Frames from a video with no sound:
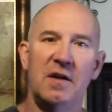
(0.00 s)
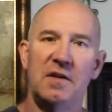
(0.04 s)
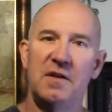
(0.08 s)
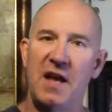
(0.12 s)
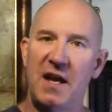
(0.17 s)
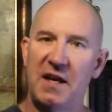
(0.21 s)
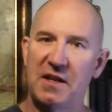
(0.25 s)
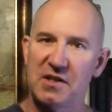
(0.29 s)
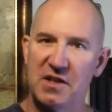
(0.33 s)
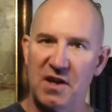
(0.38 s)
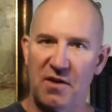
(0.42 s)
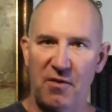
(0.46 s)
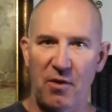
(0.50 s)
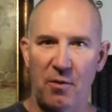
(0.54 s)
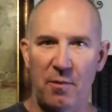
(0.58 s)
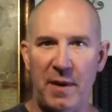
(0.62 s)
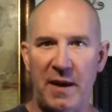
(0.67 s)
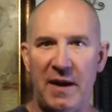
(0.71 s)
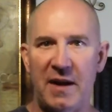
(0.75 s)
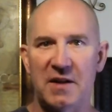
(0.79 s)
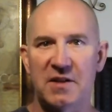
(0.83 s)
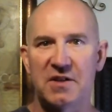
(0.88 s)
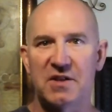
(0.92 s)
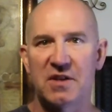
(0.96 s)
take several
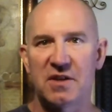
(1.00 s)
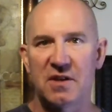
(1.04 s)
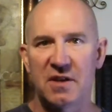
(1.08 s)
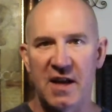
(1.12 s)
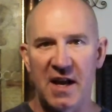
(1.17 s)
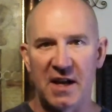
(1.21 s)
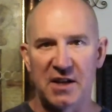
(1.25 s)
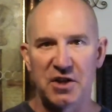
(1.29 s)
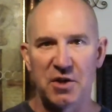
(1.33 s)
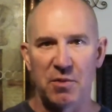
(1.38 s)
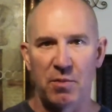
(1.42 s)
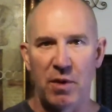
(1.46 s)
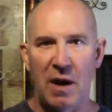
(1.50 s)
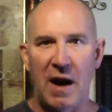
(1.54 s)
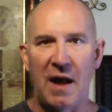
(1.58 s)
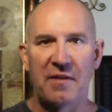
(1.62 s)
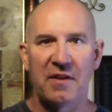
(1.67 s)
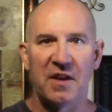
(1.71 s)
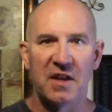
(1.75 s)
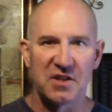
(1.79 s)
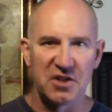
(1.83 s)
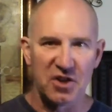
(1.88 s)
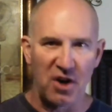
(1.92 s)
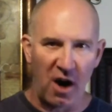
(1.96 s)
minutes, catch your
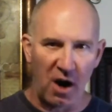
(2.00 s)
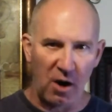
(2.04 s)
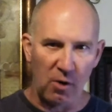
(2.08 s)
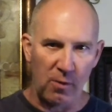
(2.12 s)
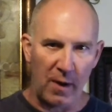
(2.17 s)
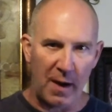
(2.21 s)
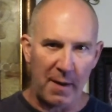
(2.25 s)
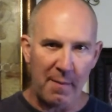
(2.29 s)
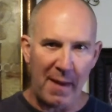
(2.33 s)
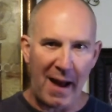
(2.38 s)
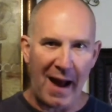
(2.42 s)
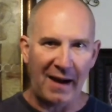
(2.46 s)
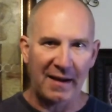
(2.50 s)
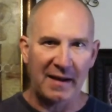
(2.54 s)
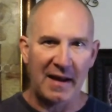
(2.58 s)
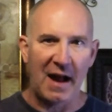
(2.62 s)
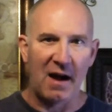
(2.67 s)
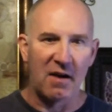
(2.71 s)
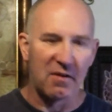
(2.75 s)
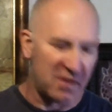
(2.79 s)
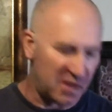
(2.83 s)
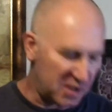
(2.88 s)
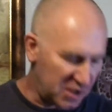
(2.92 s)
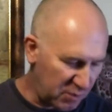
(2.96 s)
breath, get your heart rate back
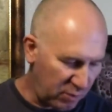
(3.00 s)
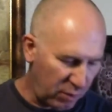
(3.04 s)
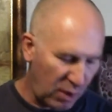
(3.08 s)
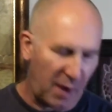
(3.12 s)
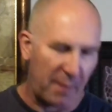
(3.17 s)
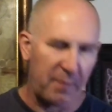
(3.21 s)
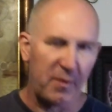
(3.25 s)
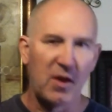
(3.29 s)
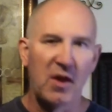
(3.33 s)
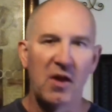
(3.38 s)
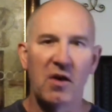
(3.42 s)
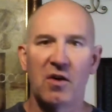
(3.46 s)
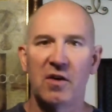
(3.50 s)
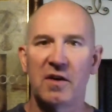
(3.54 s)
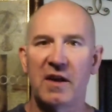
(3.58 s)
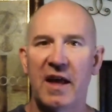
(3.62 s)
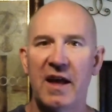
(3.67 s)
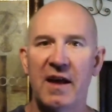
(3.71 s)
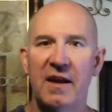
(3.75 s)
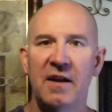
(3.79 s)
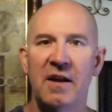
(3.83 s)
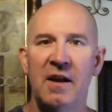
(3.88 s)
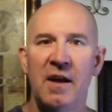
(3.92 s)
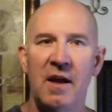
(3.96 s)
down, sprint up the hill
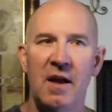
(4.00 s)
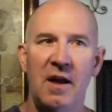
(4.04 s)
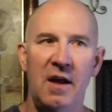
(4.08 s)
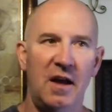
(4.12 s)
again,